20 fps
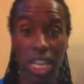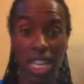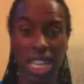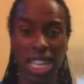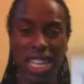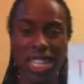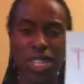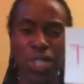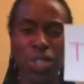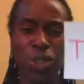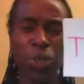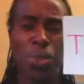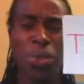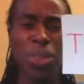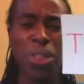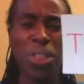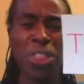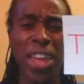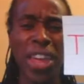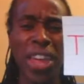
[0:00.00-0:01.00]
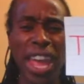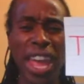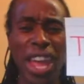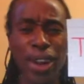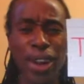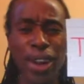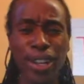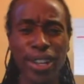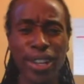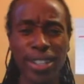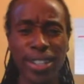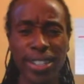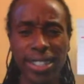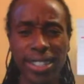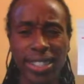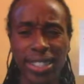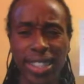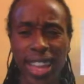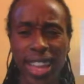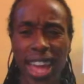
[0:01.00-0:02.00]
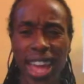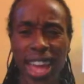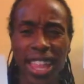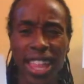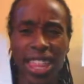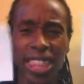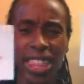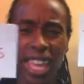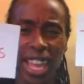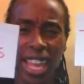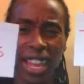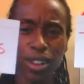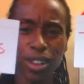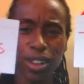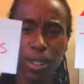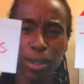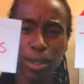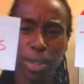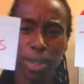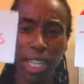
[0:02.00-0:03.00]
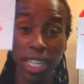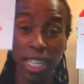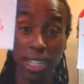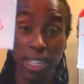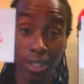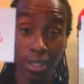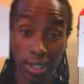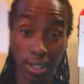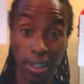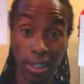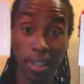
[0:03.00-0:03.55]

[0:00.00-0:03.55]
into theirs. Theirs means